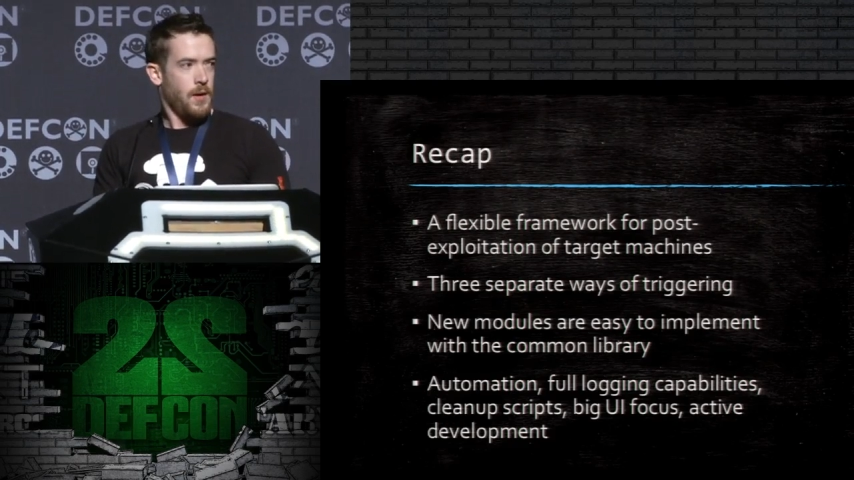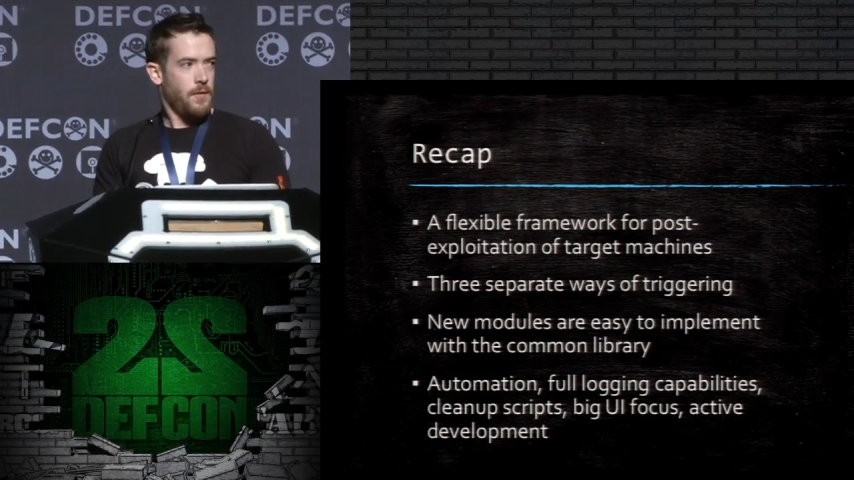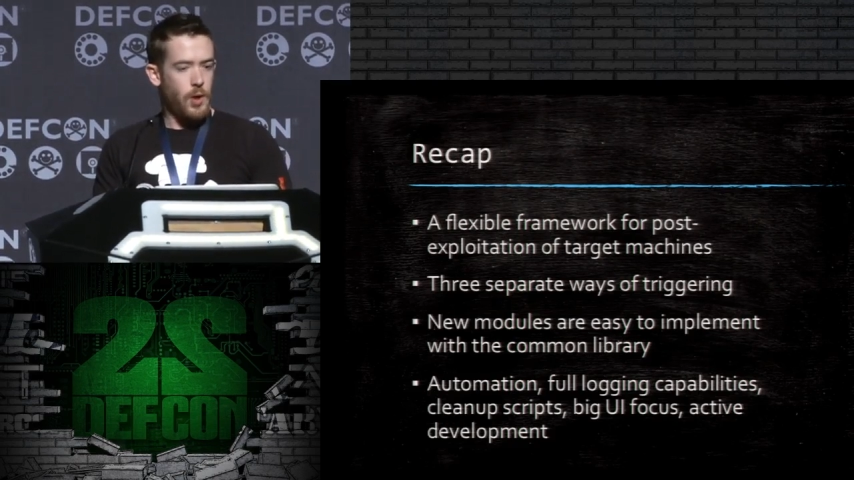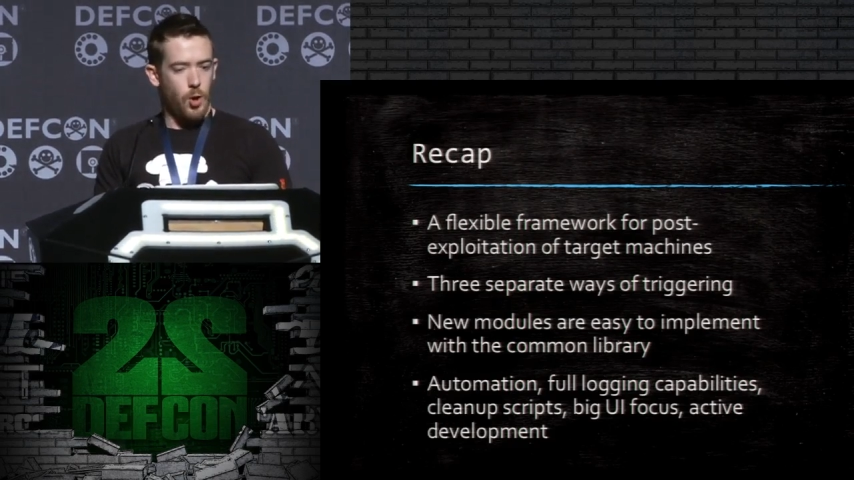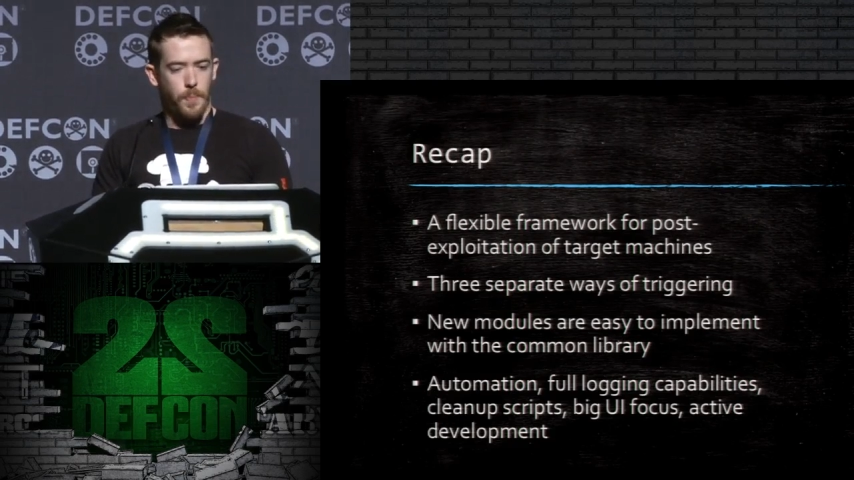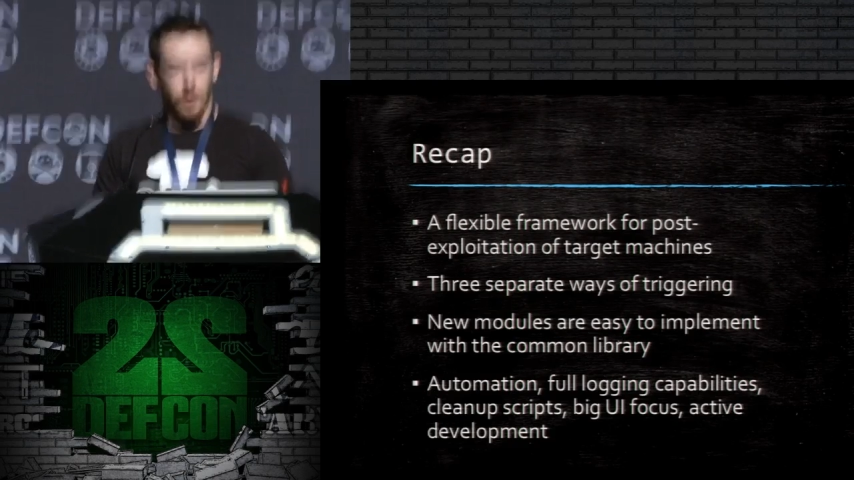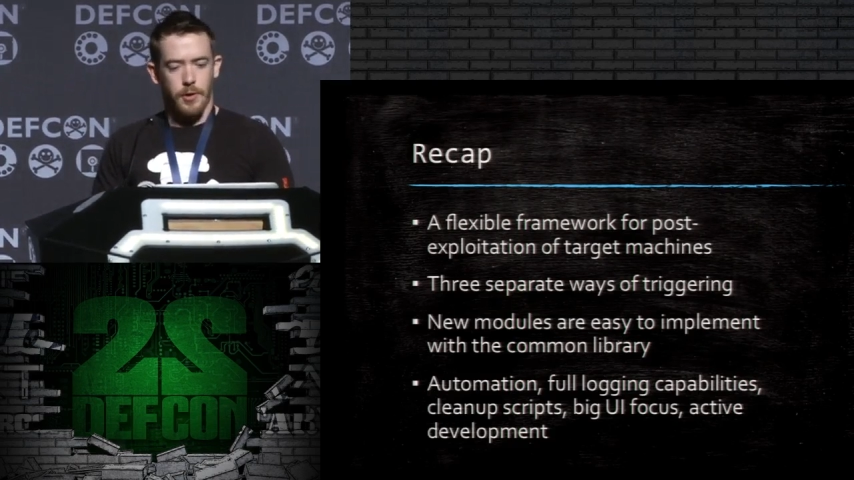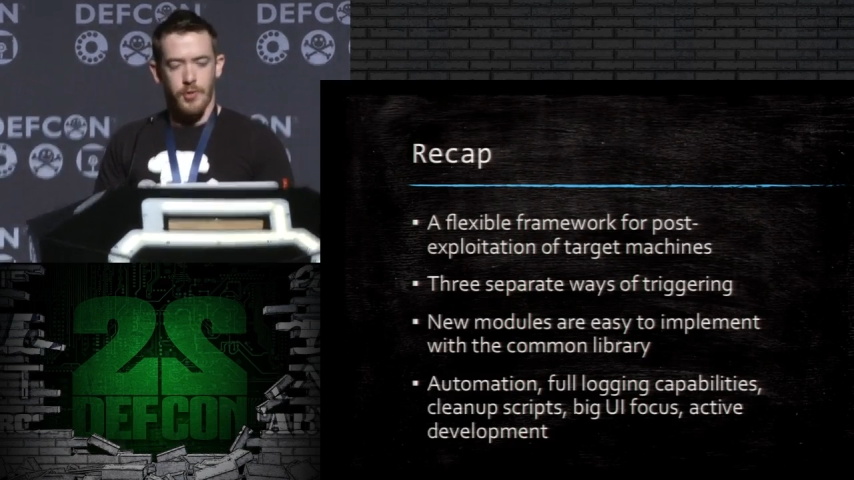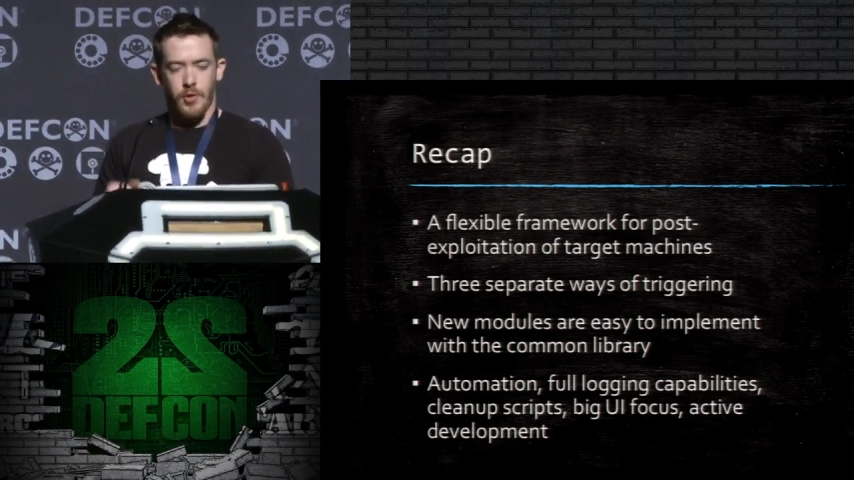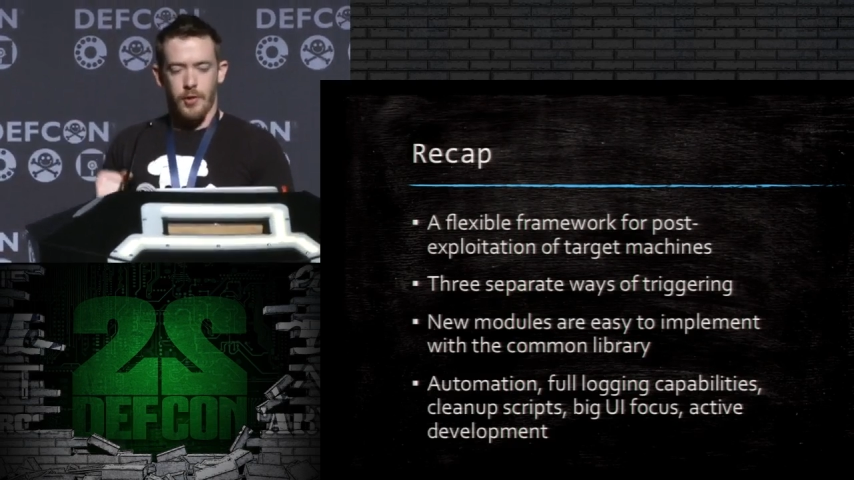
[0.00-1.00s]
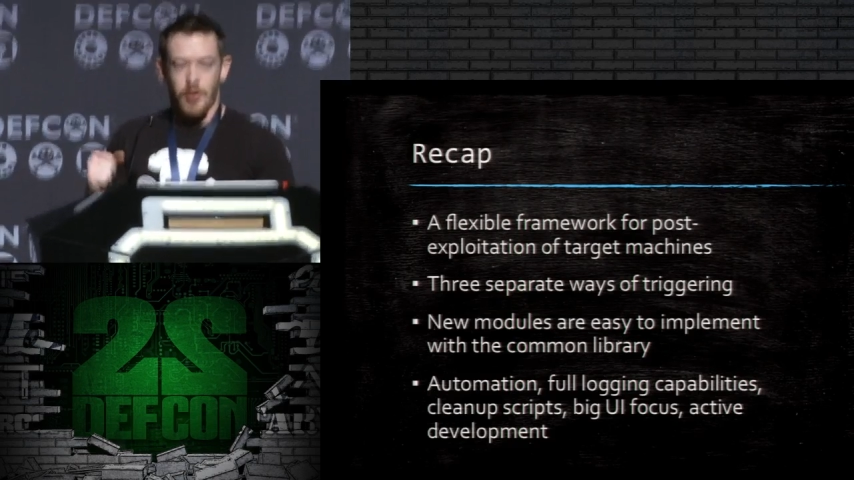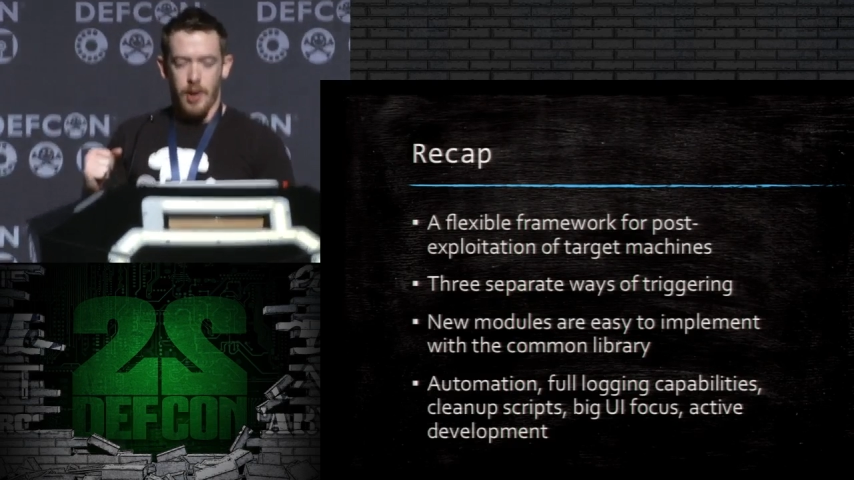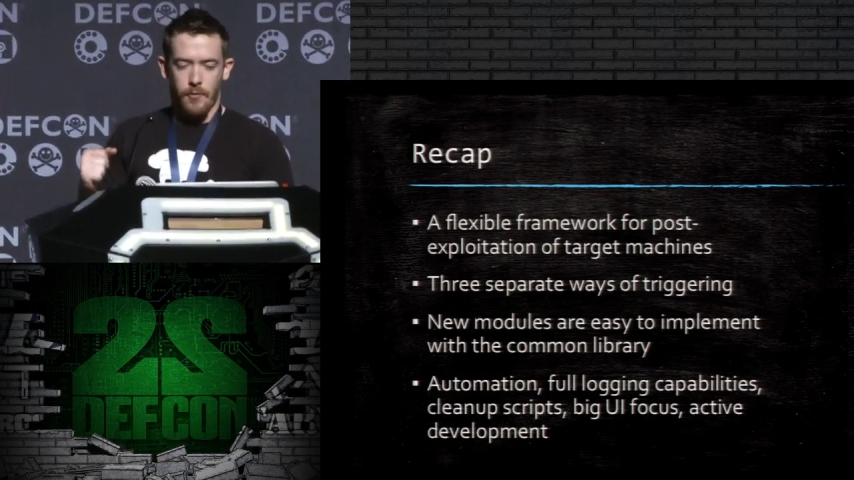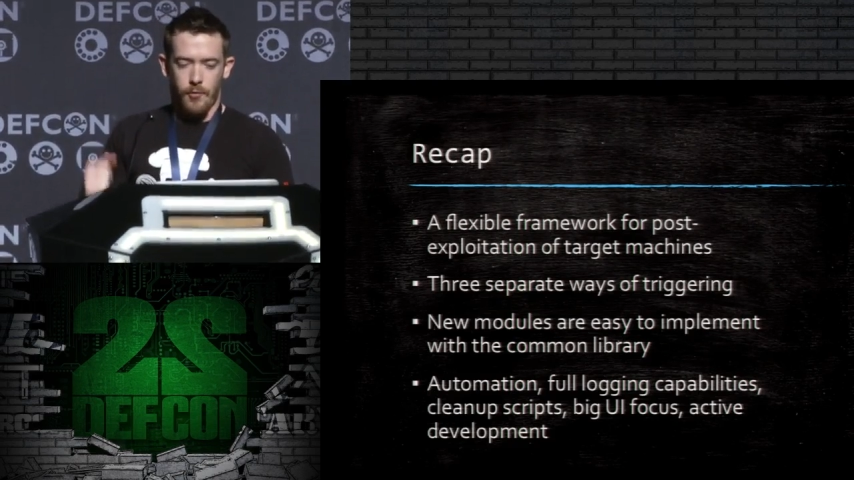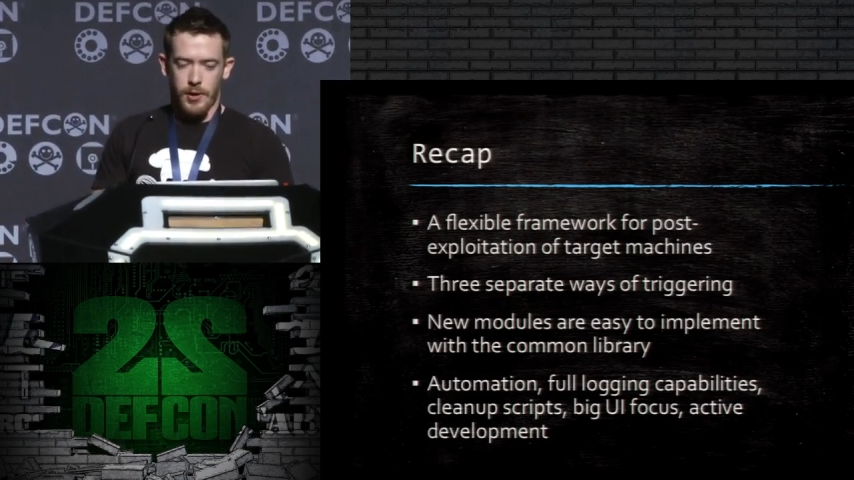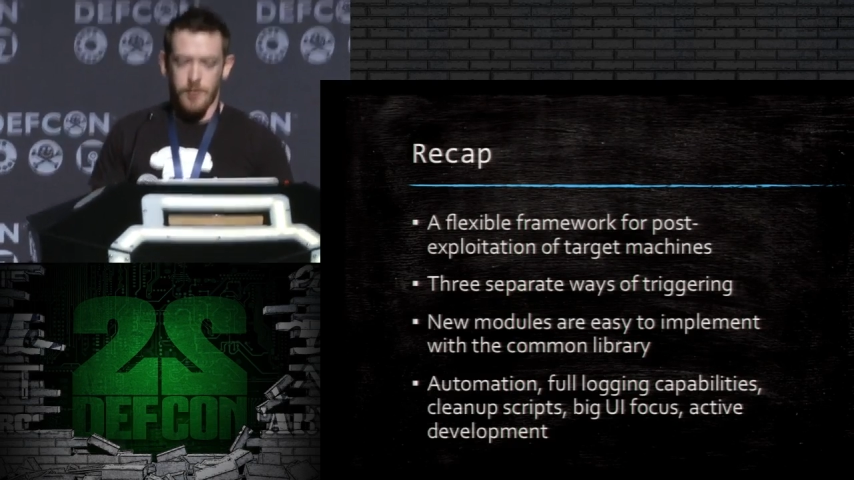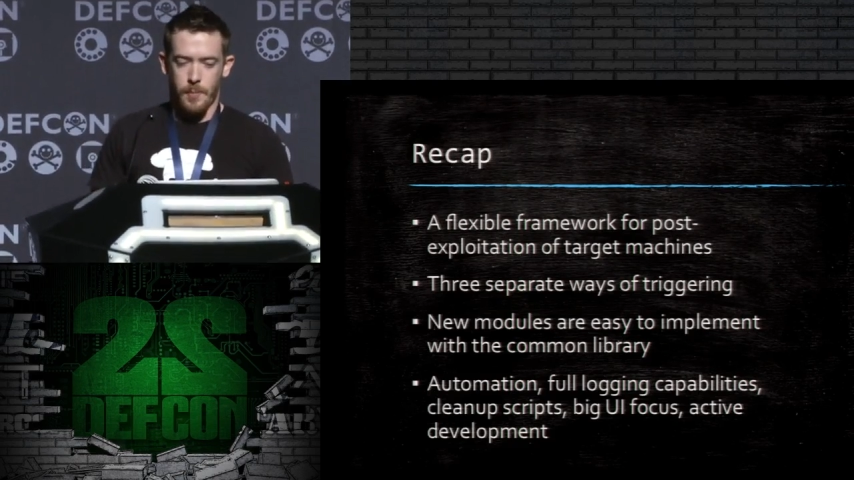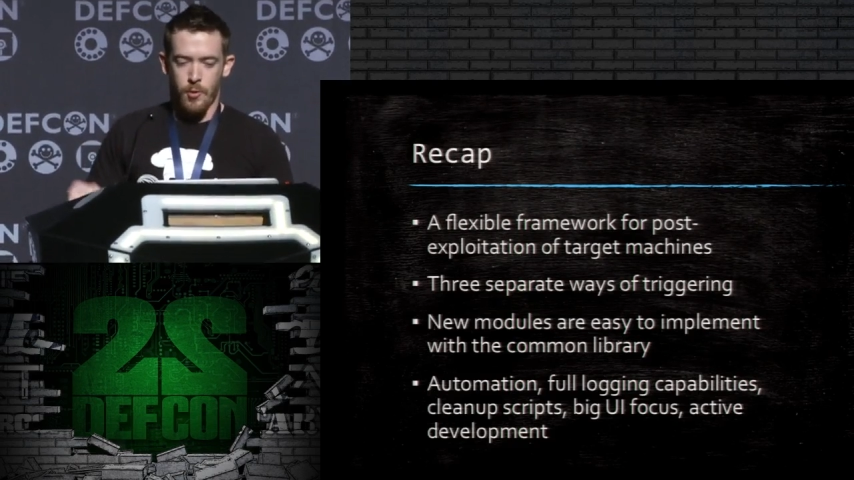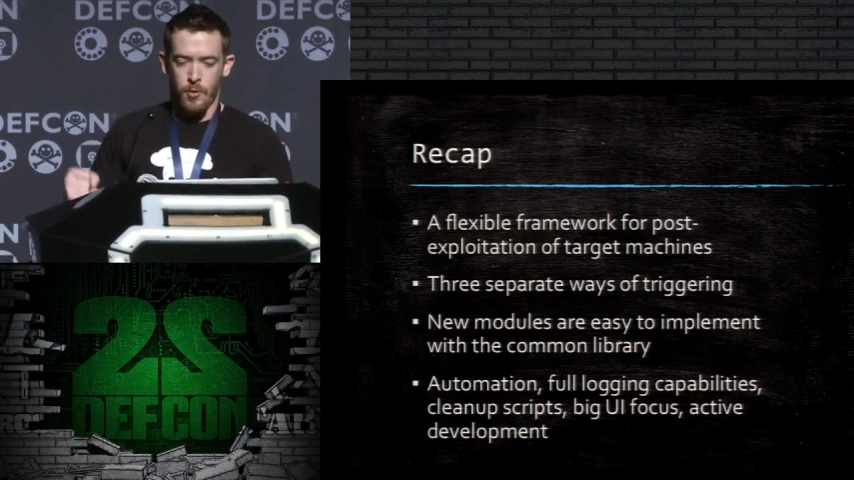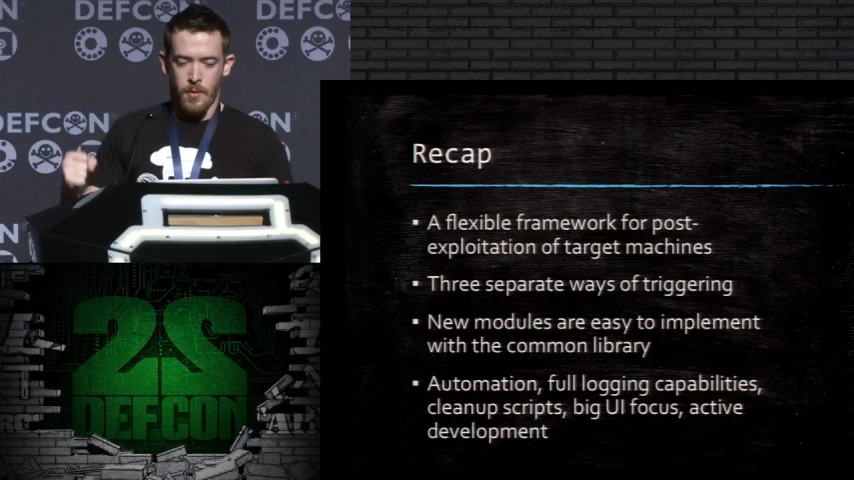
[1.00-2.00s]
Veil Pillage is a
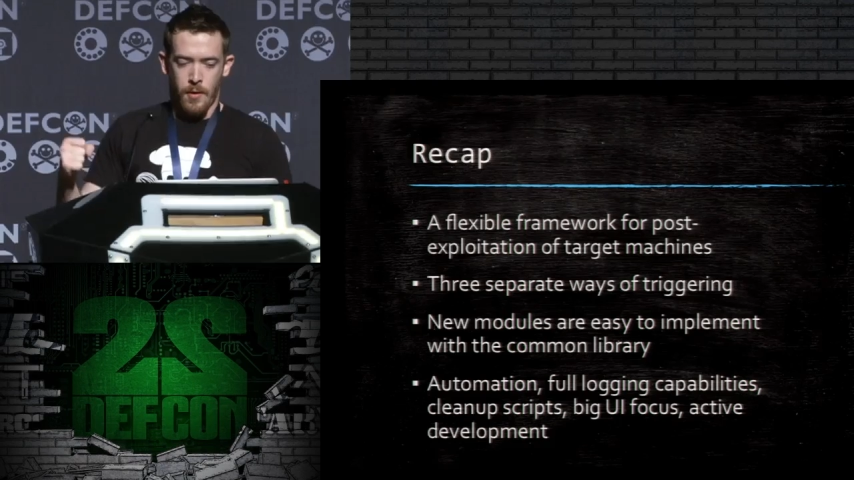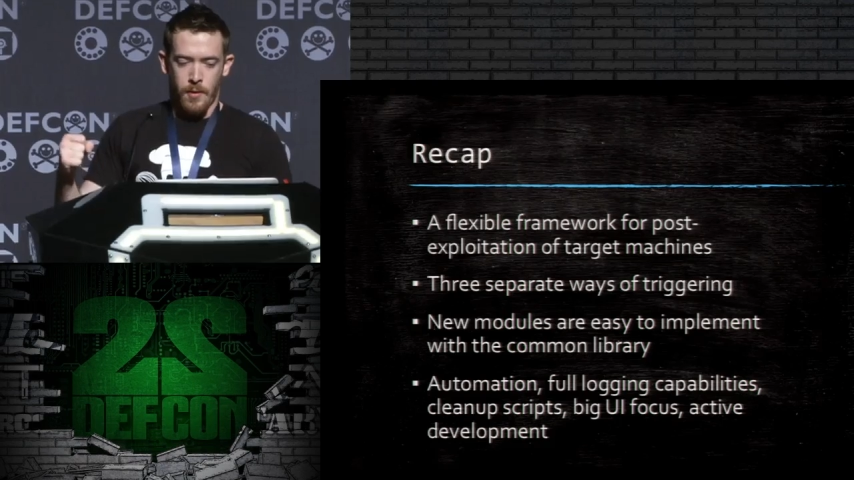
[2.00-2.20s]
flexible